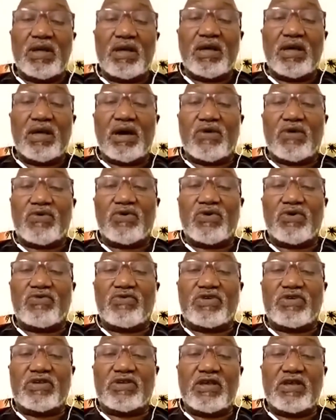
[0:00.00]
I could not
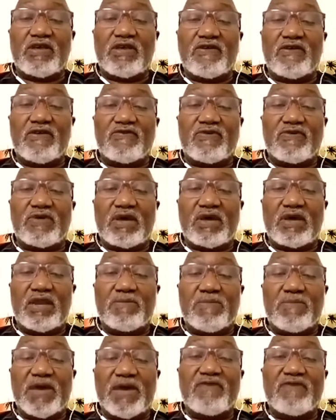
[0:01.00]
receive any
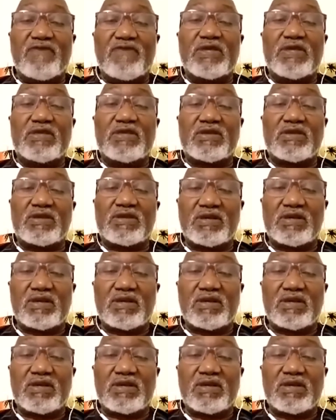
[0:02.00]
benefits.